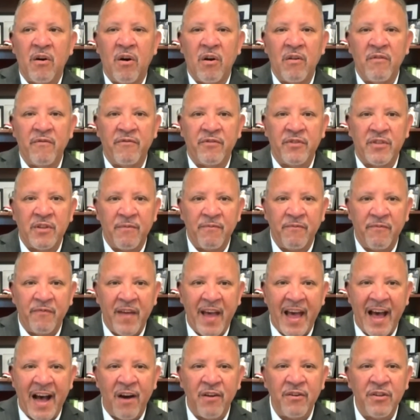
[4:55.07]
on some
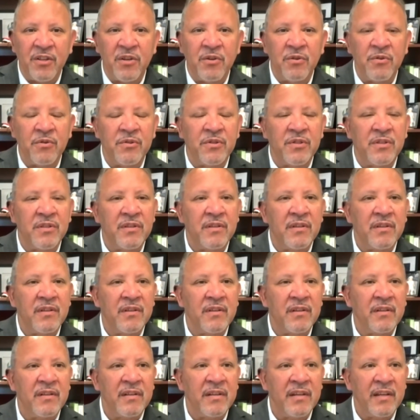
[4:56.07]
values
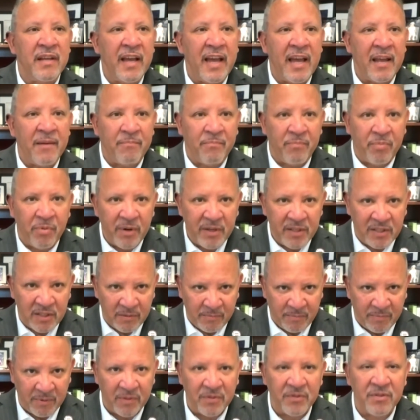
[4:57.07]
and
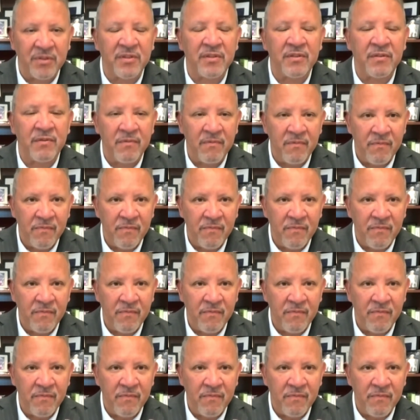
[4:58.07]
principles,